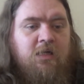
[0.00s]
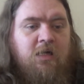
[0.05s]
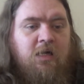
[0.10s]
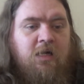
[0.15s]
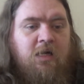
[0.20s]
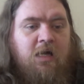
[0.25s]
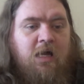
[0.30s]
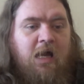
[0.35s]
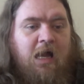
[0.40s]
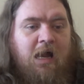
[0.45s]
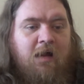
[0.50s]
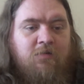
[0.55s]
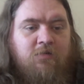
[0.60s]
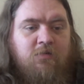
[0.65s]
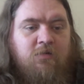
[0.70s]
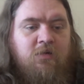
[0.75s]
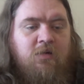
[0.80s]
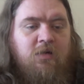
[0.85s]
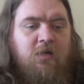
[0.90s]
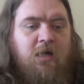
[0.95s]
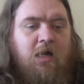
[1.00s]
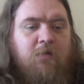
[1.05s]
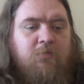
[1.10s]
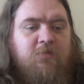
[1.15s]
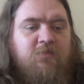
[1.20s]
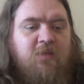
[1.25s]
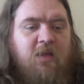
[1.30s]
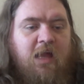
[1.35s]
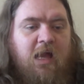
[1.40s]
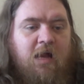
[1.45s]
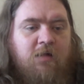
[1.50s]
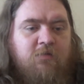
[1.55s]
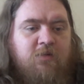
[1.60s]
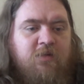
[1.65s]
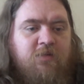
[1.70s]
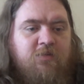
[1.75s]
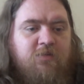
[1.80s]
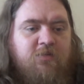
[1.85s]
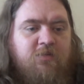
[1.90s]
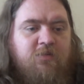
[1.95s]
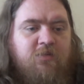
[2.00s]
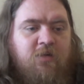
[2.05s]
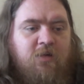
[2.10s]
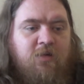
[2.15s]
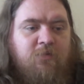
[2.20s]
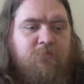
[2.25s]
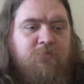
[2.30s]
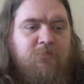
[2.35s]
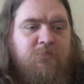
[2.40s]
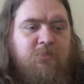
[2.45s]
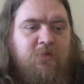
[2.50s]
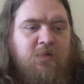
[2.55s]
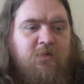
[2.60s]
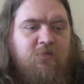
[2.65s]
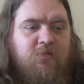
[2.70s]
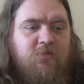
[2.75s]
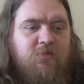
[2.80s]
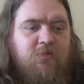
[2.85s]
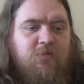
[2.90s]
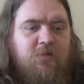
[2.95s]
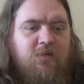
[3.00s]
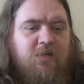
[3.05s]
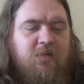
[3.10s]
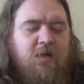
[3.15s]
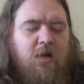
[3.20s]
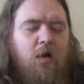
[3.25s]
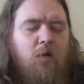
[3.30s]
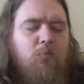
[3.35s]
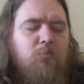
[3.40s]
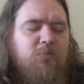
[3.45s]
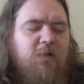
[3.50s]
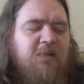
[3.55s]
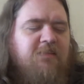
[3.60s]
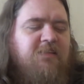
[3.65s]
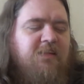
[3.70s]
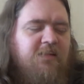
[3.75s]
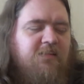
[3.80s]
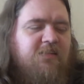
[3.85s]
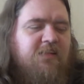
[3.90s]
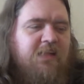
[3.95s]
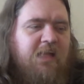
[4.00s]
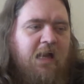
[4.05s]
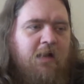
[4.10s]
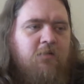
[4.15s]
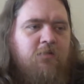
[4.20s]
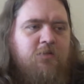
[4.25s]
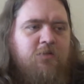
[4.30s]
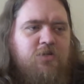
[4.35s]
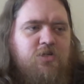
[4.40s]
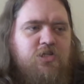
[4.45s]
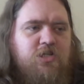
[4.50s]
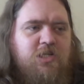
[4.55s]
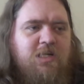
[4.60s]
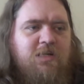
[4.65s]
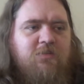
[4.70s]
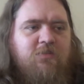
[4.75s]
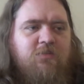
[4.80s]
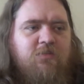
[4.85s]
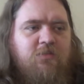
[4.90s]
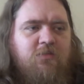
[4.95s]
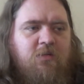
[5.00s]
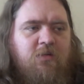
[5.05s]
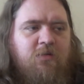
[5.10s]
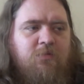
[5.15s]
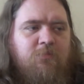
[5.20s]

Aaron is a decent character. She is